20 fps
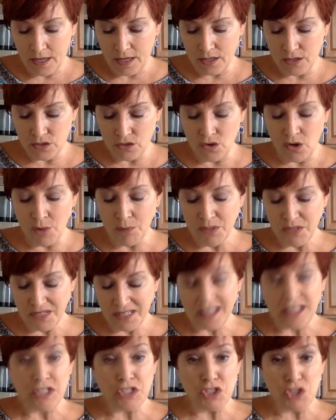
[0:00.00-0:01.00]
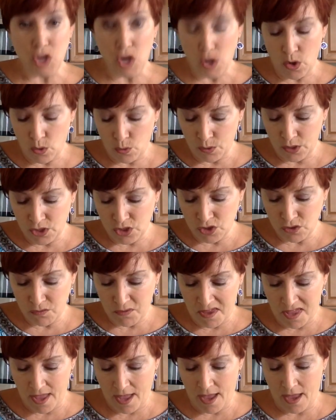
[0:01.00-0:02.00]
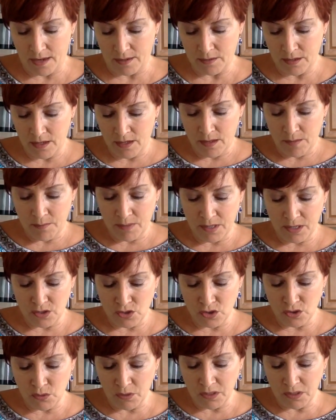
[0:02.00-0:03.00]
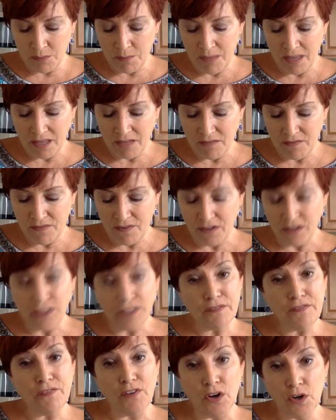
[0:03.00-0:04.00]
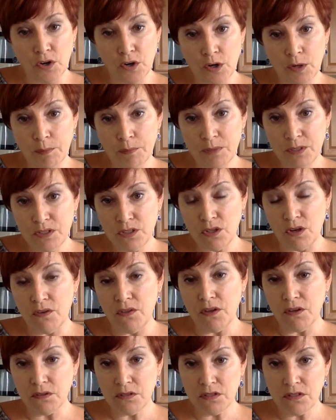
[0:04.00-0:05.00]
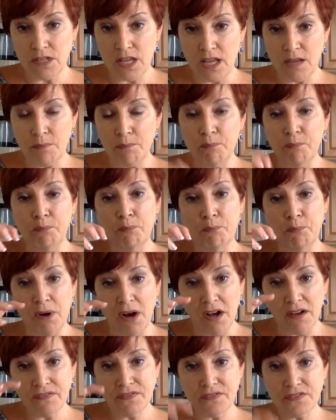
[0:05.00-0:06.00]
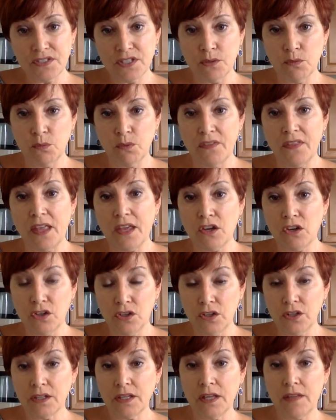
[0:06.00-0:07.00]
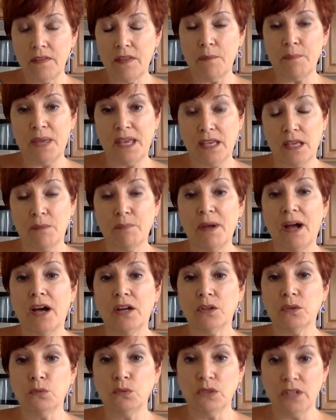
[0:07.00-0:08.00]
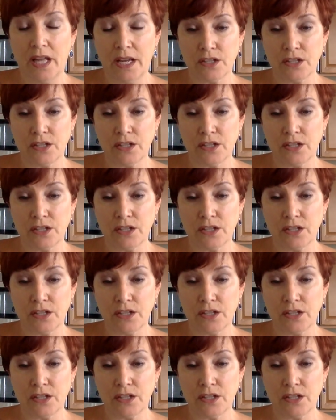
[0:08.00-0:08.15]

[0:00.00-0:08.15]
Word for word: a, almost like a dough as you can, because you're going to make it fairly firm so they'll stay puffed when they cook, and the baking powder will